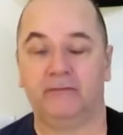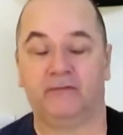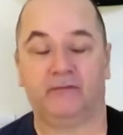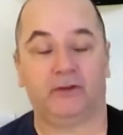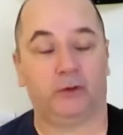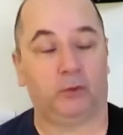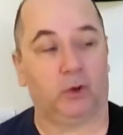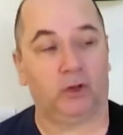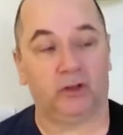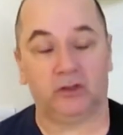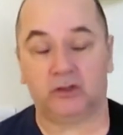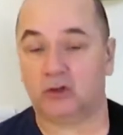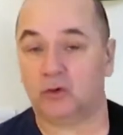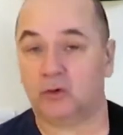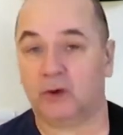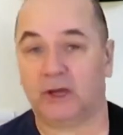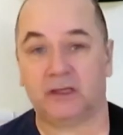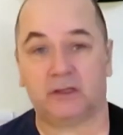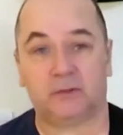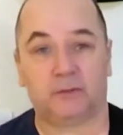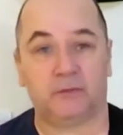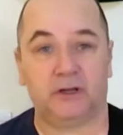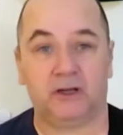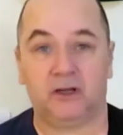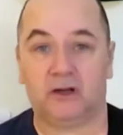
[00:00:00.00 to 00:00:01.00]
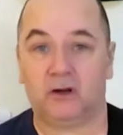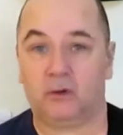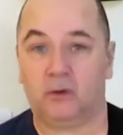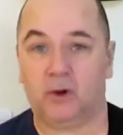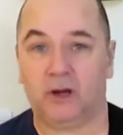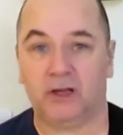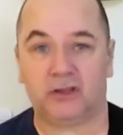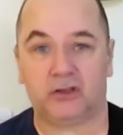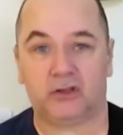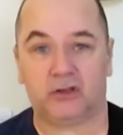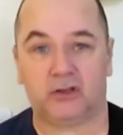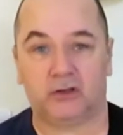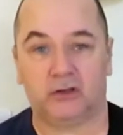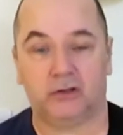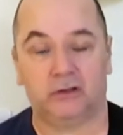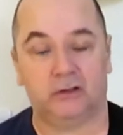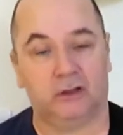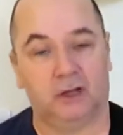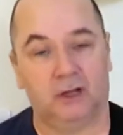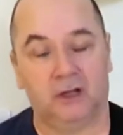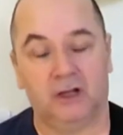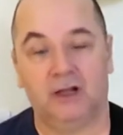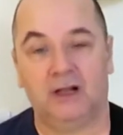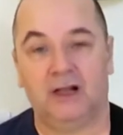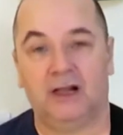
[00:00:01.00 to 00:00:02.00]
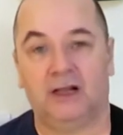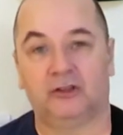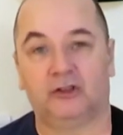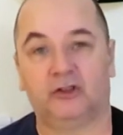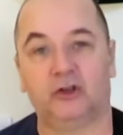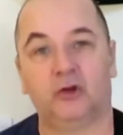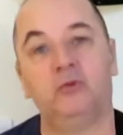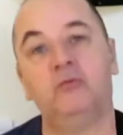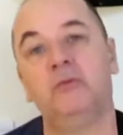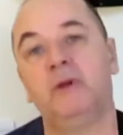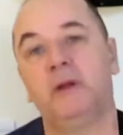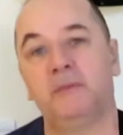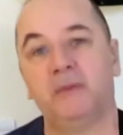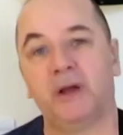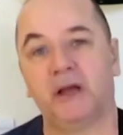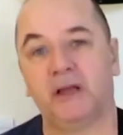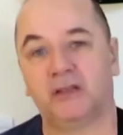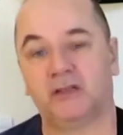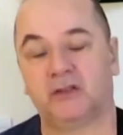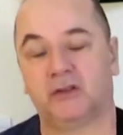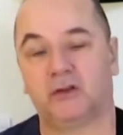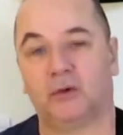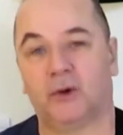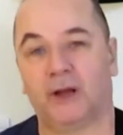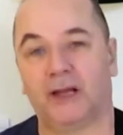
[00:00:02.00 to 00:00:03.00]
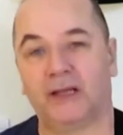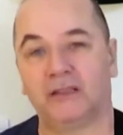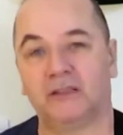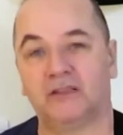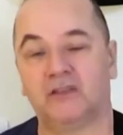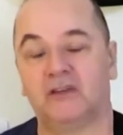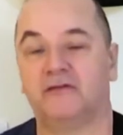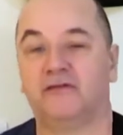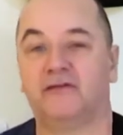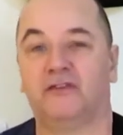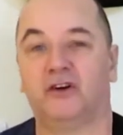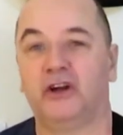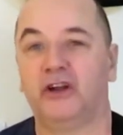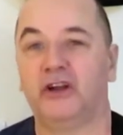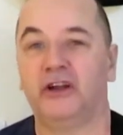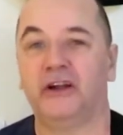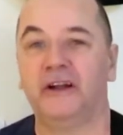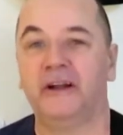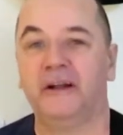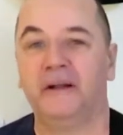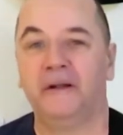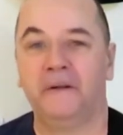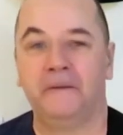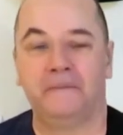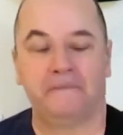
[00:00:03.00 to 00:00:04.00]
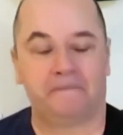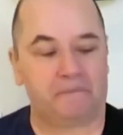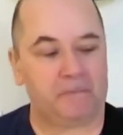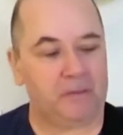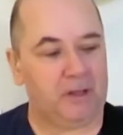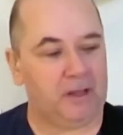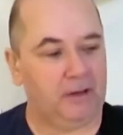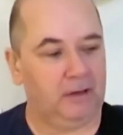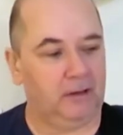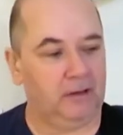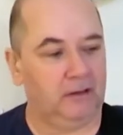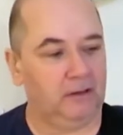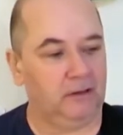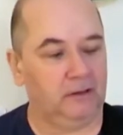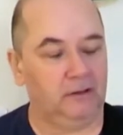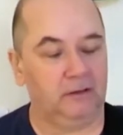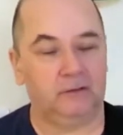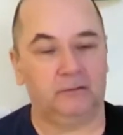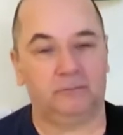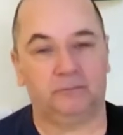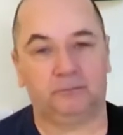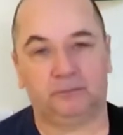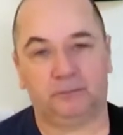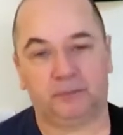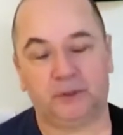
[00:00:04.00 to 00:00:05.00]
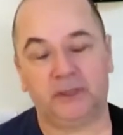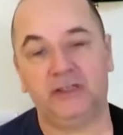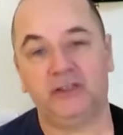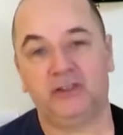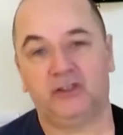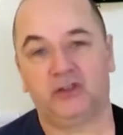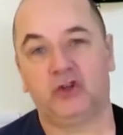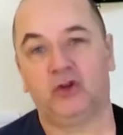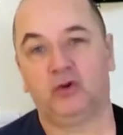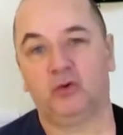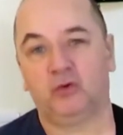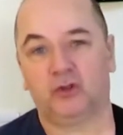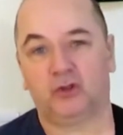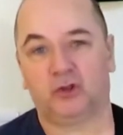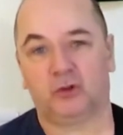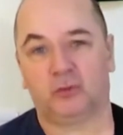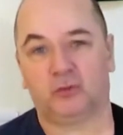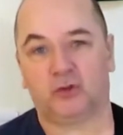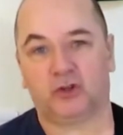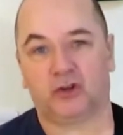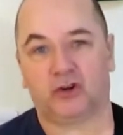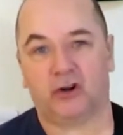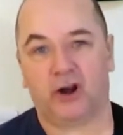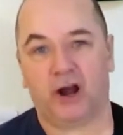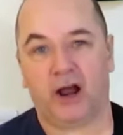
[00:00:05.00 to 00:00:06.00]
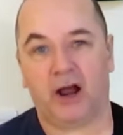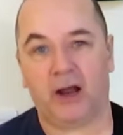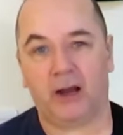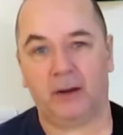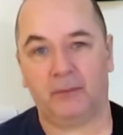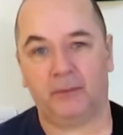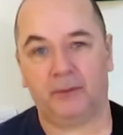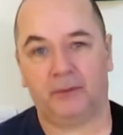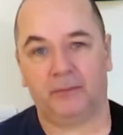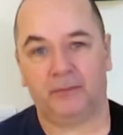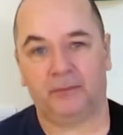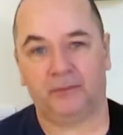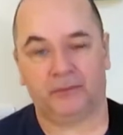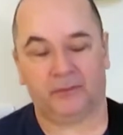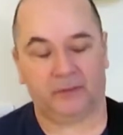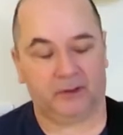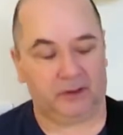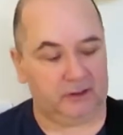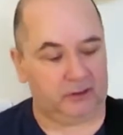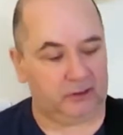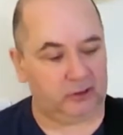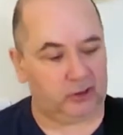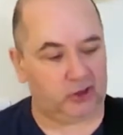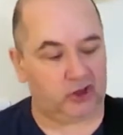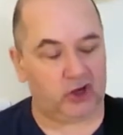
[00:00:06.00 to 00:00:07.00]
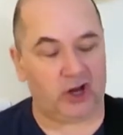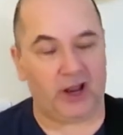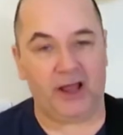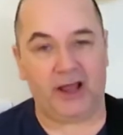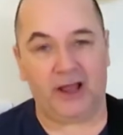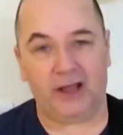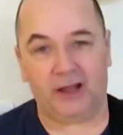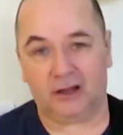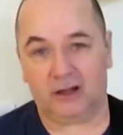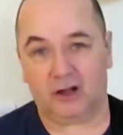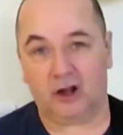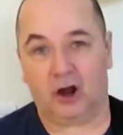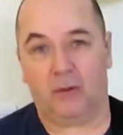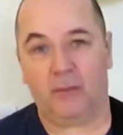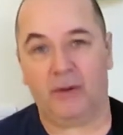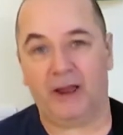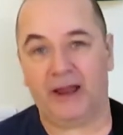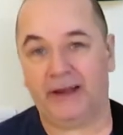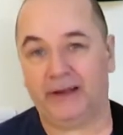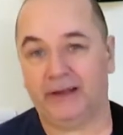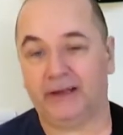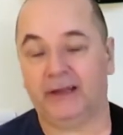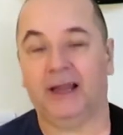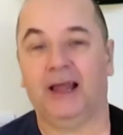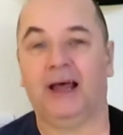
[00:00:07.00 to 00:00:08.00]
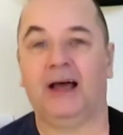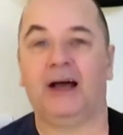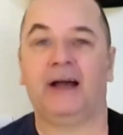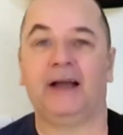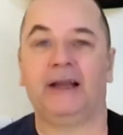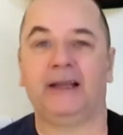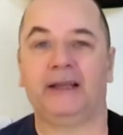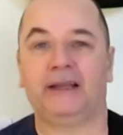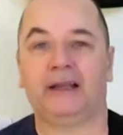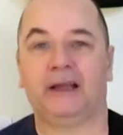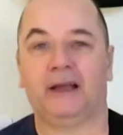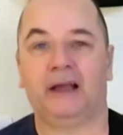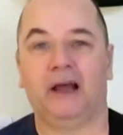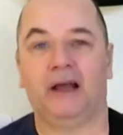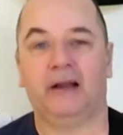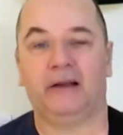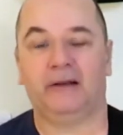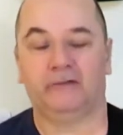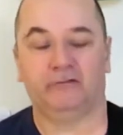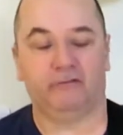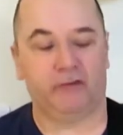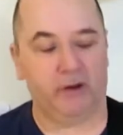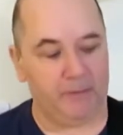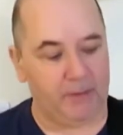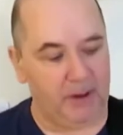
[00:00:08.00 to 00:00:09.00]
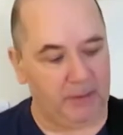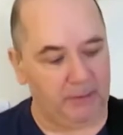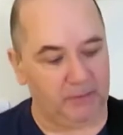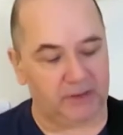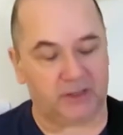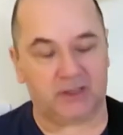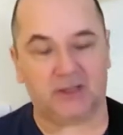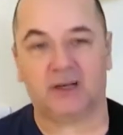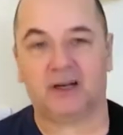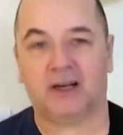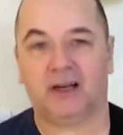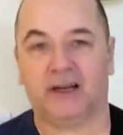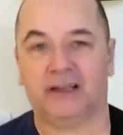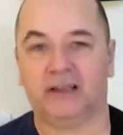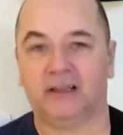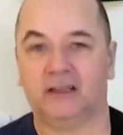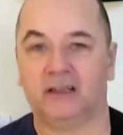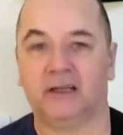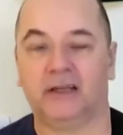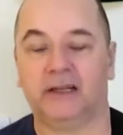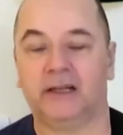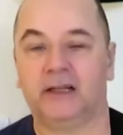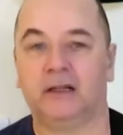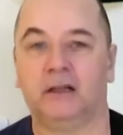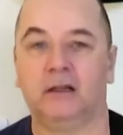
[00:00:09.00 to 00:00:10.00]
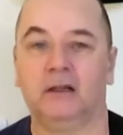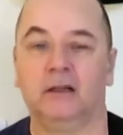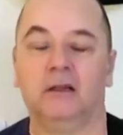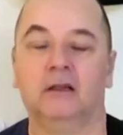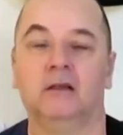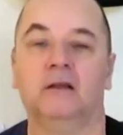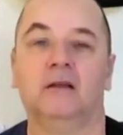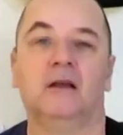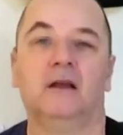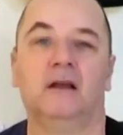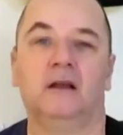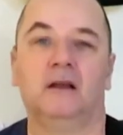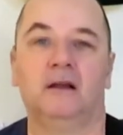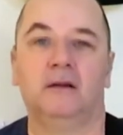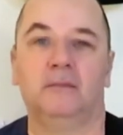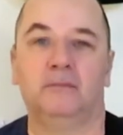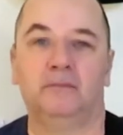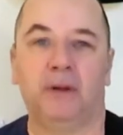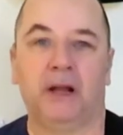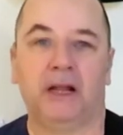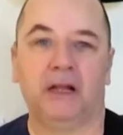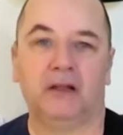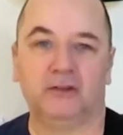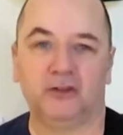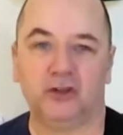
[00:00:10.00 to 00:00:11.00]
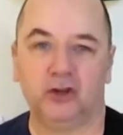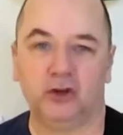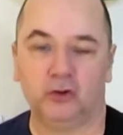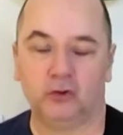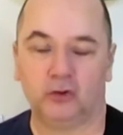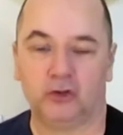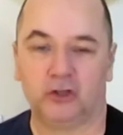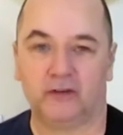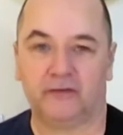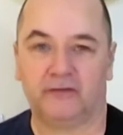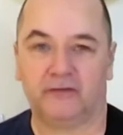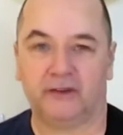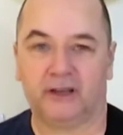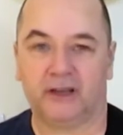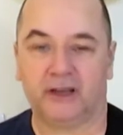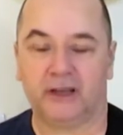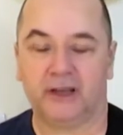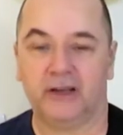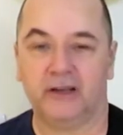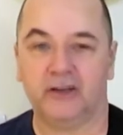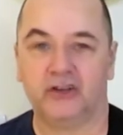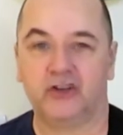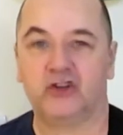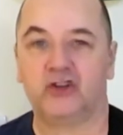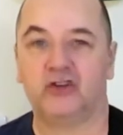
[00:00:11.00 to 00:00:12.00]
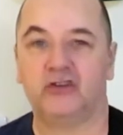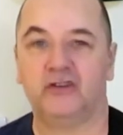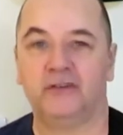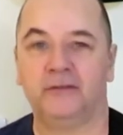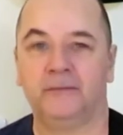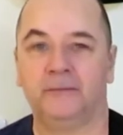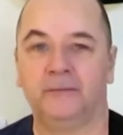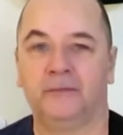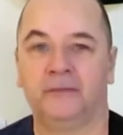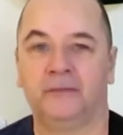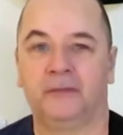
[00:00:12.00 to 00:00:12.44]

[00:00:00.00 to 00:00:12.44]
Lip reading: If you want to ask me a question, I'll do my best to answer for you. Please do subscribe, share, comment, like, and remember to click the little bell notification.